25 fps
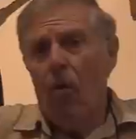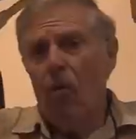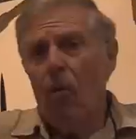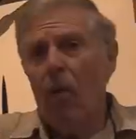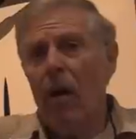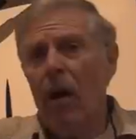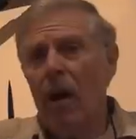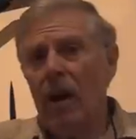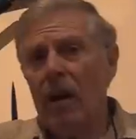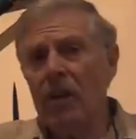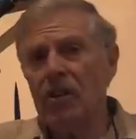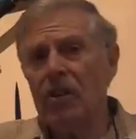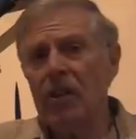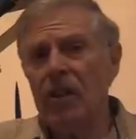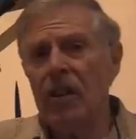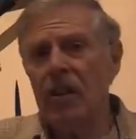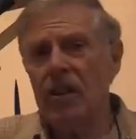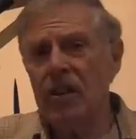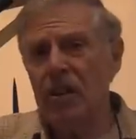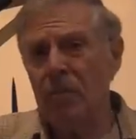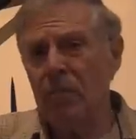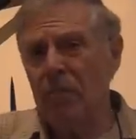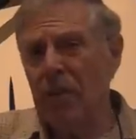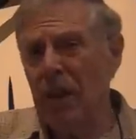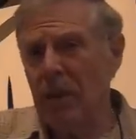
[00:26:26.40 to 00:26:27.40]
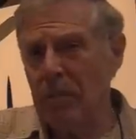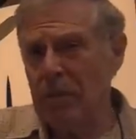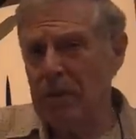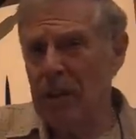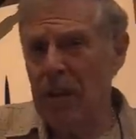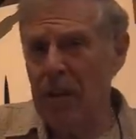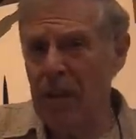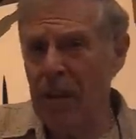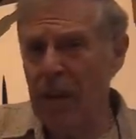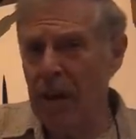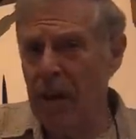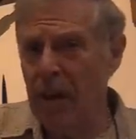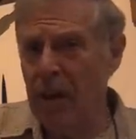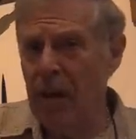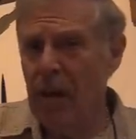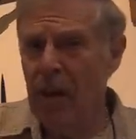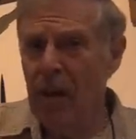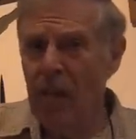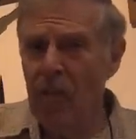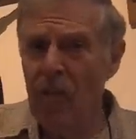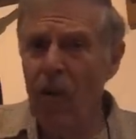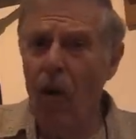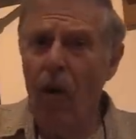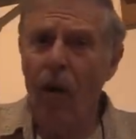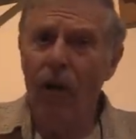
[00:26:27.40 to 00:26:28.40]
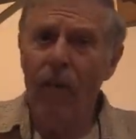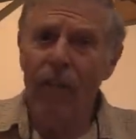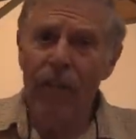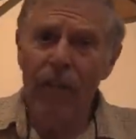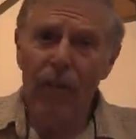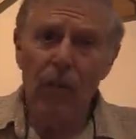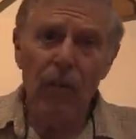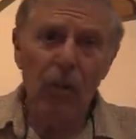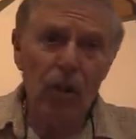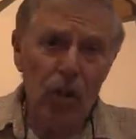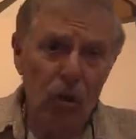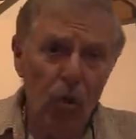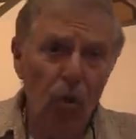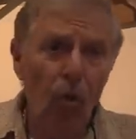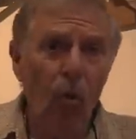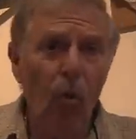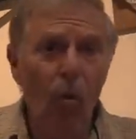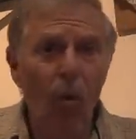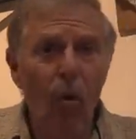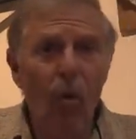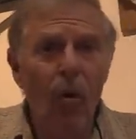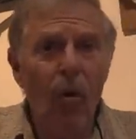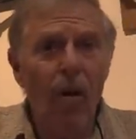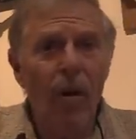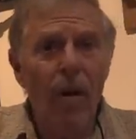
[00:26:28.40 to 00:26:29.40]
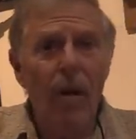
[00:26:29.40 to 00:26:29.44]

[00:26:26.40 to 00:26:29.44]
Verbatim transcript: Well, listen, there's some tips in there that I feel sure